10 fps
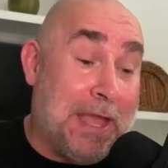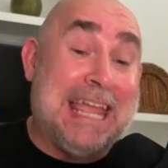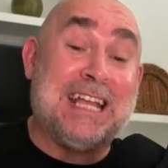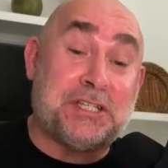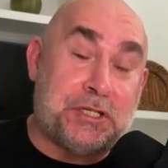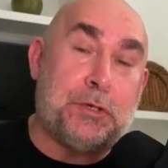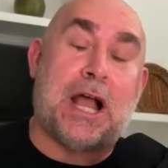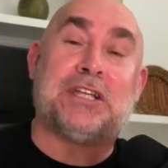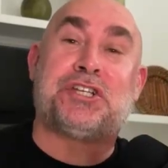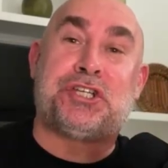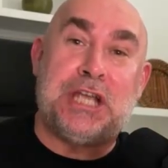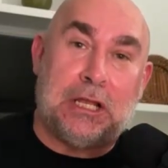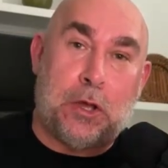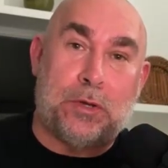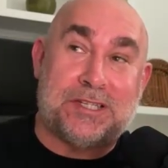they issued a
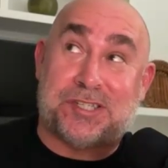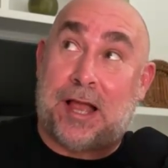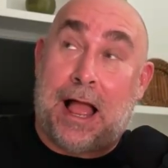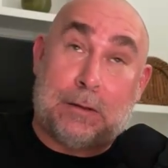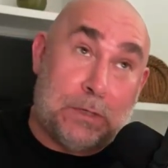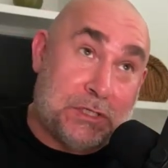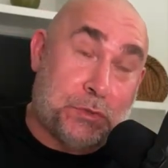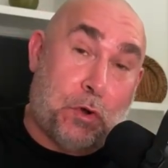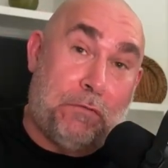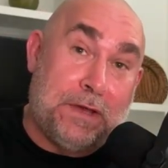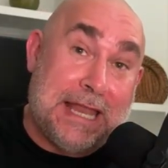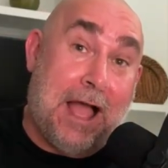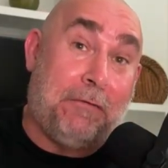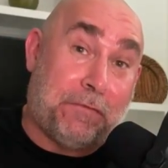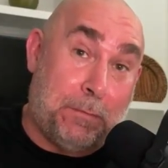shitload of stock, which drove it
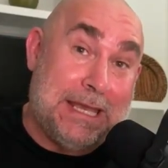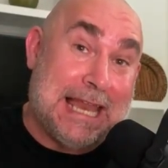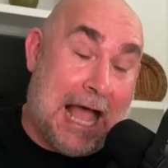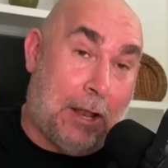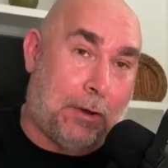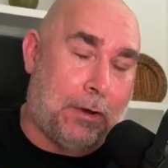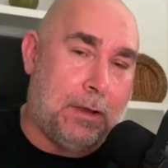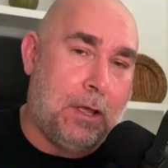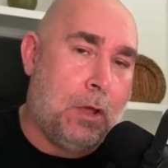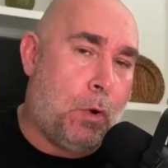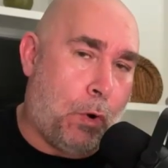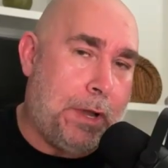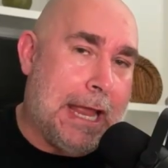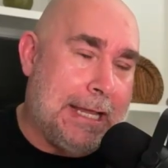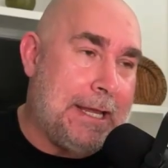down from a dollar or
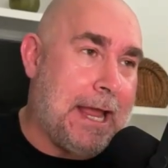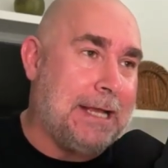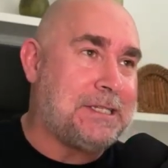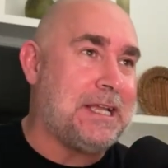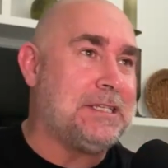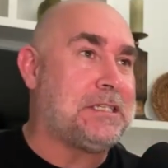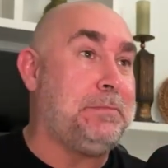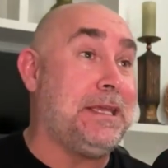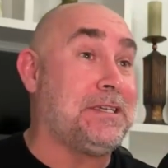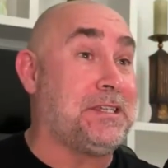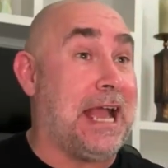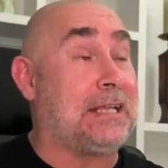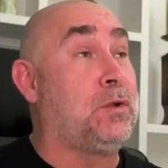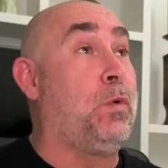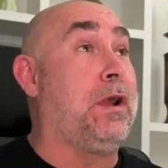99 cents to be
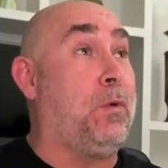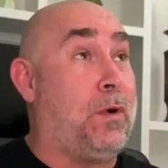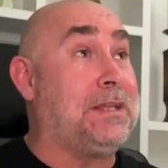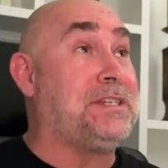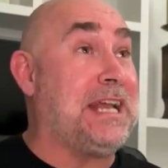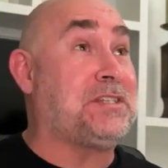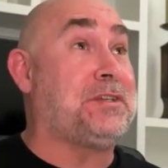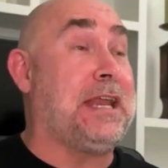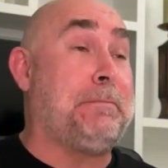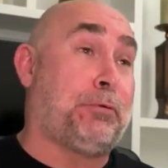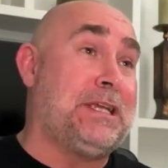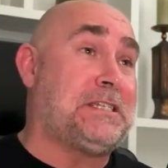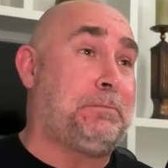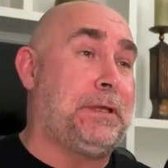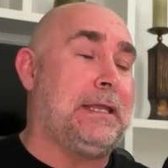exact, where it was yesterday pre
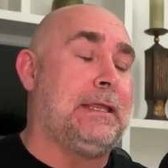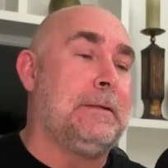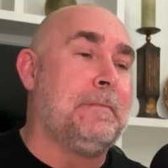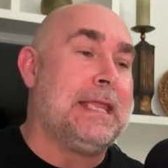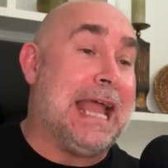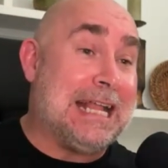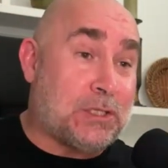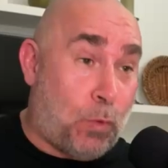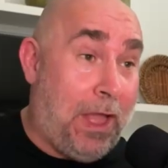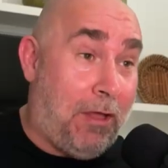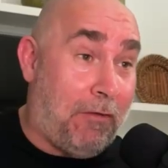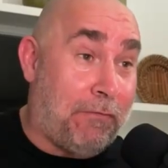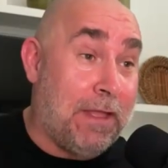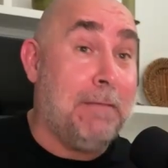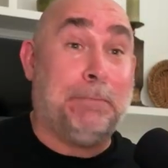split at
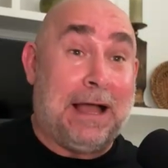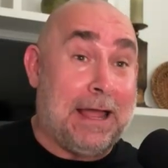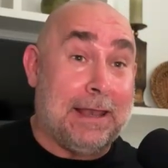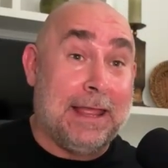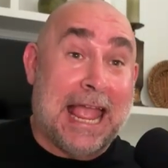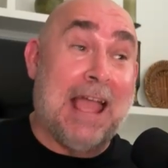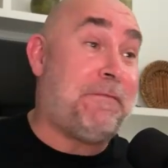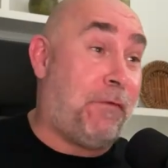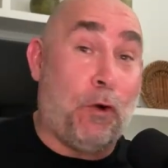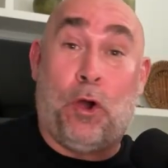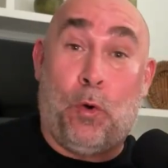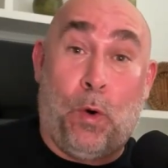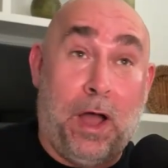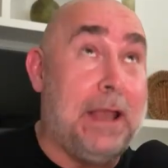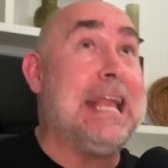12. But at
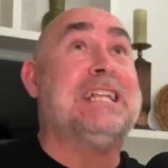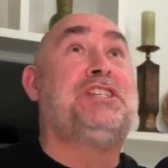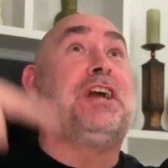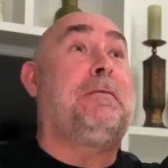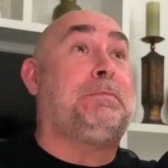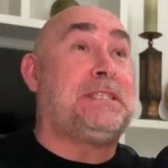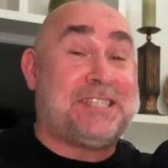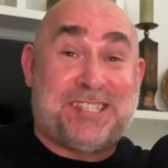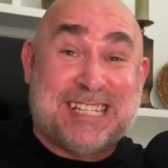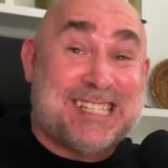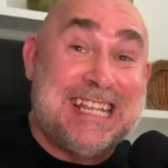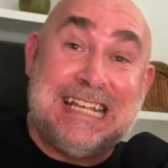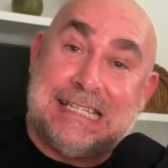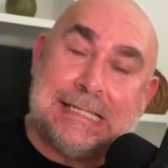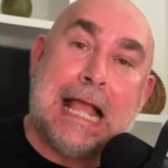401, it jumped to
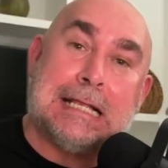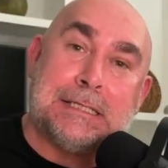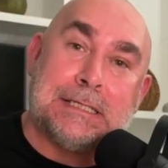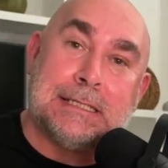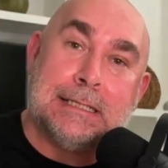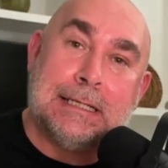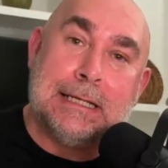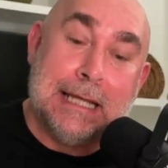16 cents.